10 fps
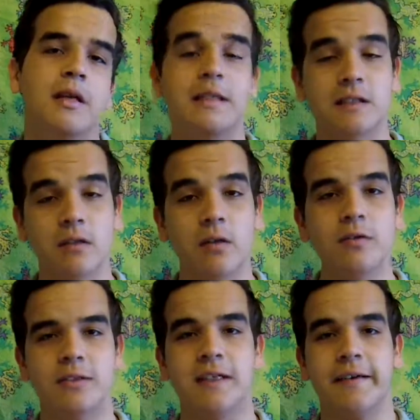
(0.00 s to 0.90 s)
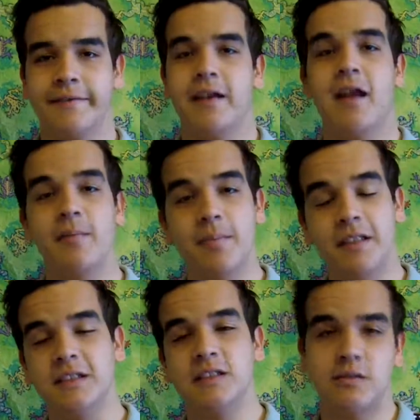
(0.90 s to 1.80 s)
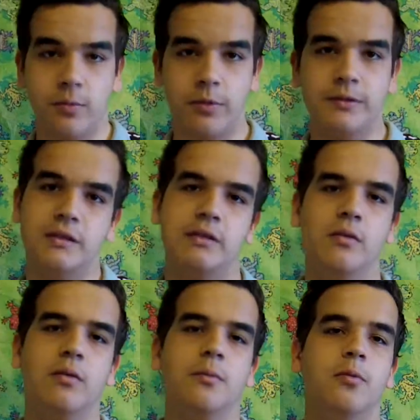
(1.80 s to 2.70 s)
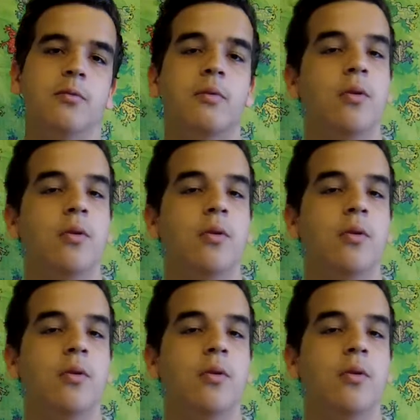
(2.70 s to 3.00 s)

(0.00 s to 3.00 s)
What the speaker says: it slows down and bends towards the normal.